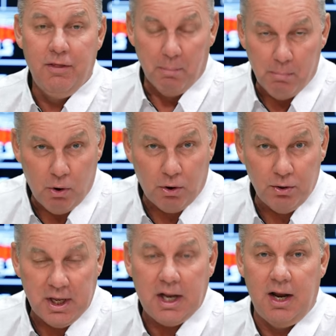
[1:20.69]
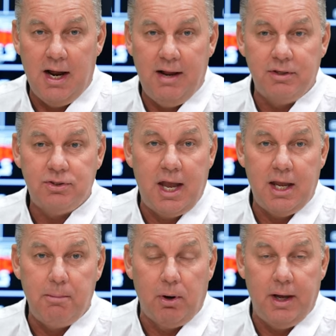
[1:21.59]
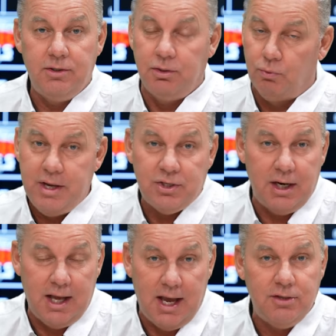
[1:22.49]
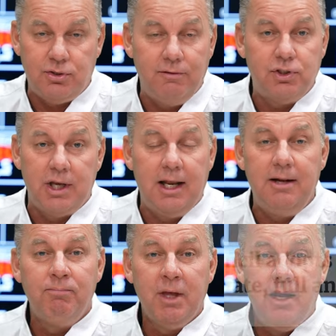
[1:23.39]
the moral decline that's taking place in recent days. You've seen it.